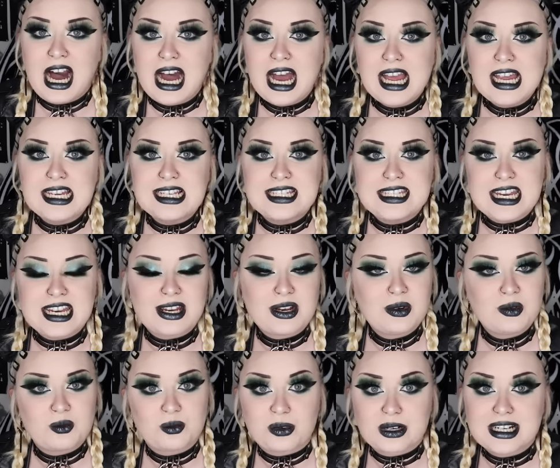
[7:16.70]
I
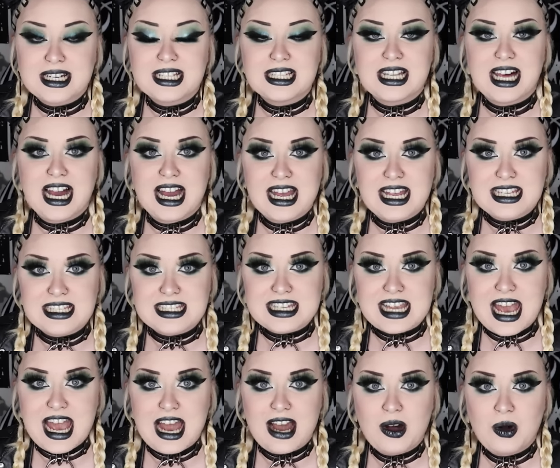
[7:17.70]
didn't realize
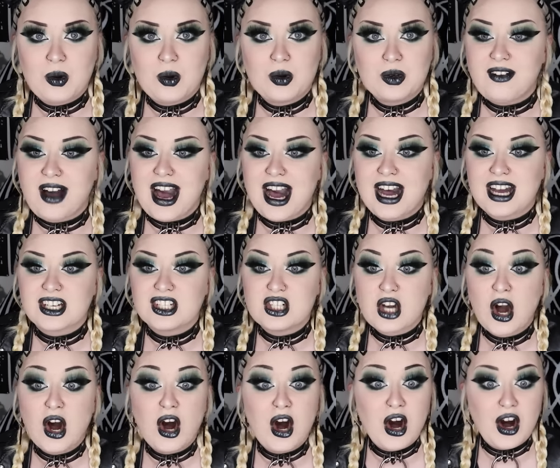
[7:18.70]
how far
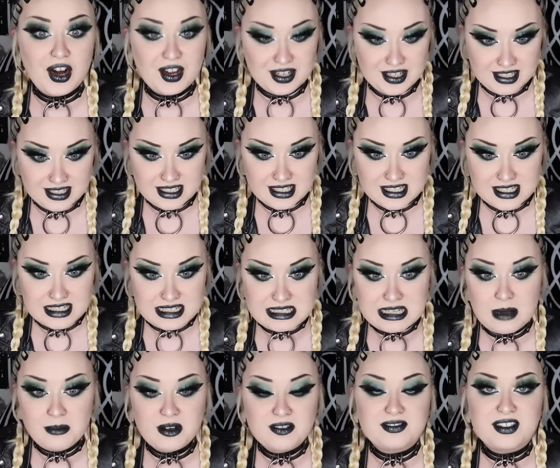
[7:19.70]
gone
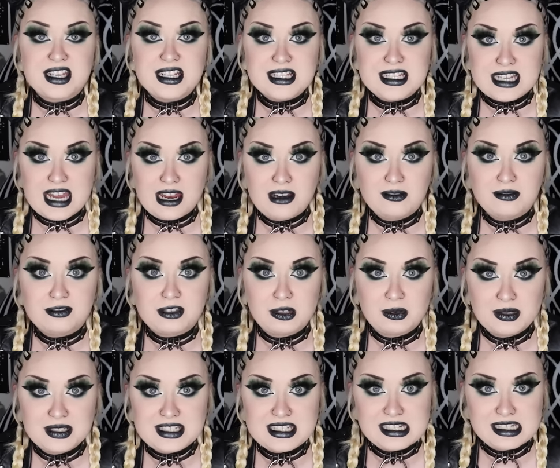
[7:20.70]
some of these
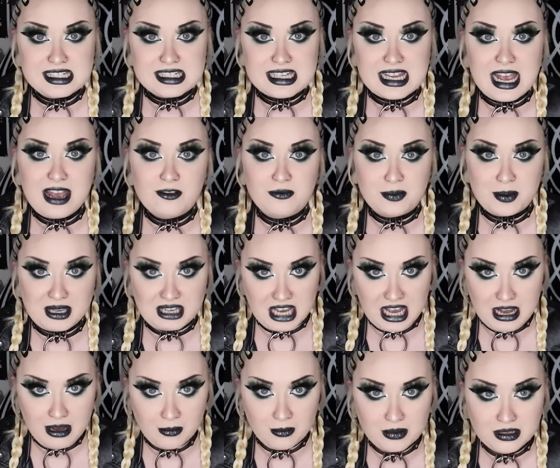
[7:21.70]
influencers have
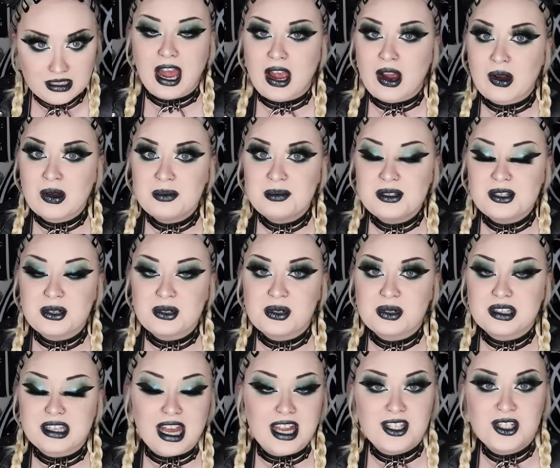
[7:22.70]
become. I hope
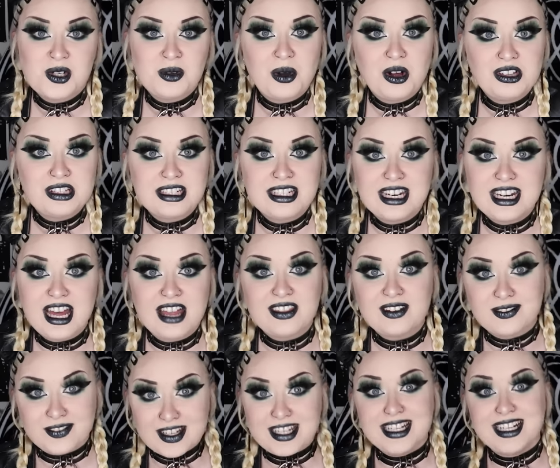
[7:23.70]
to catch you all in
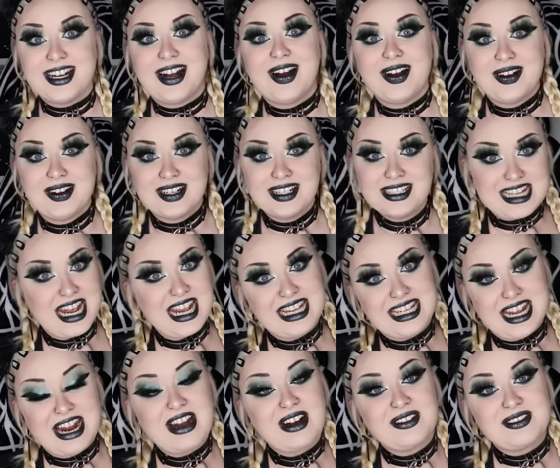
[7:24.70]
another video. Take
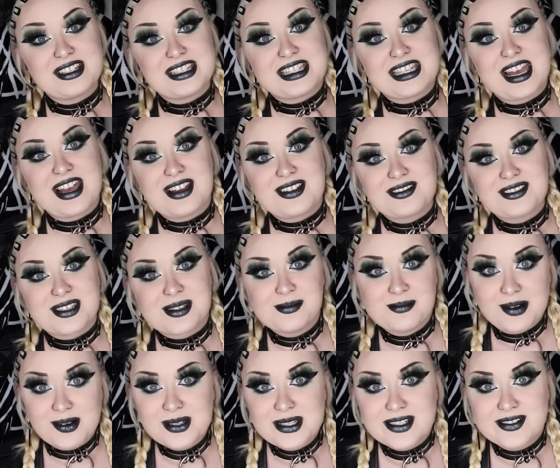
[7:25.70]
care of yourselves, and
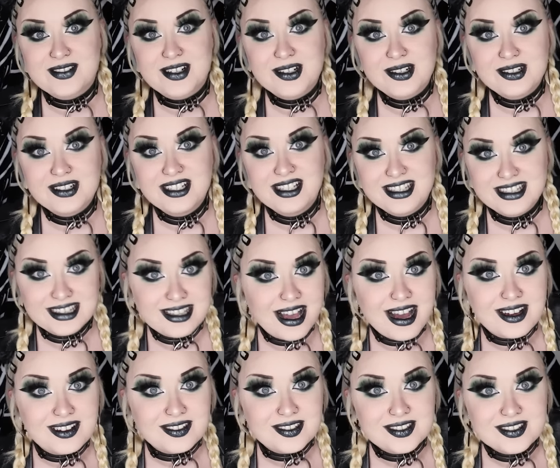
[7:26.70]
most of all,
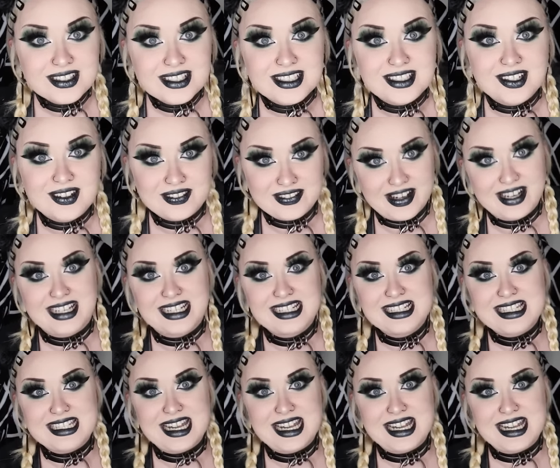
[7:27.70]
love your fucking